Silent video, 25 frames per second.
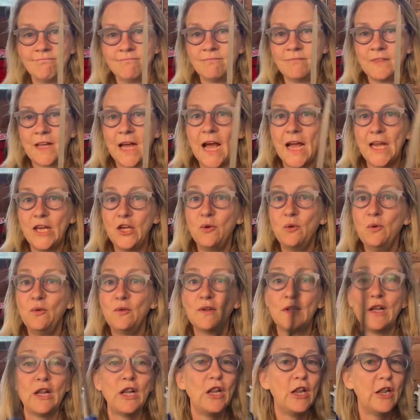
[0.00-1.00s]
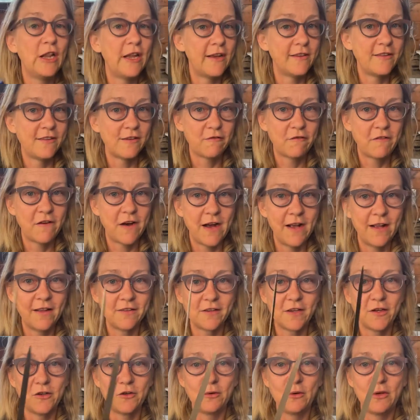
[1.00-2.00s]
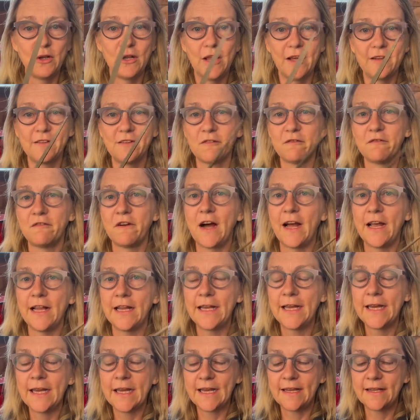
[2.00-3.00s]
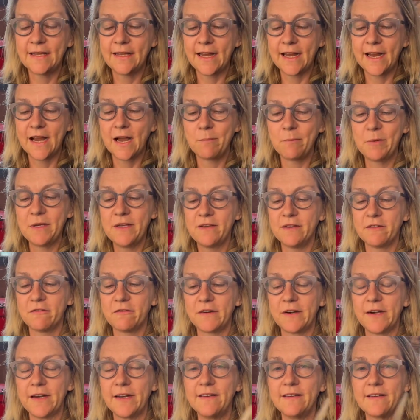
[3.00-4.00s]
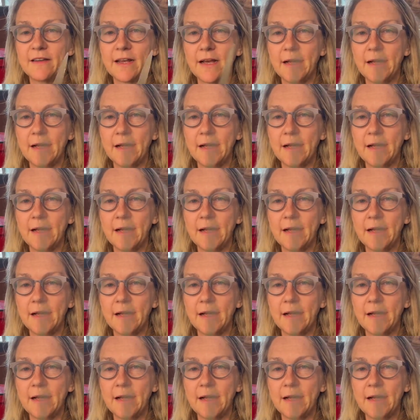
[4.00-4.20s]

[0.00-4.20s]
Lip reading: I use lots of files. I do lots of filing, and they come in different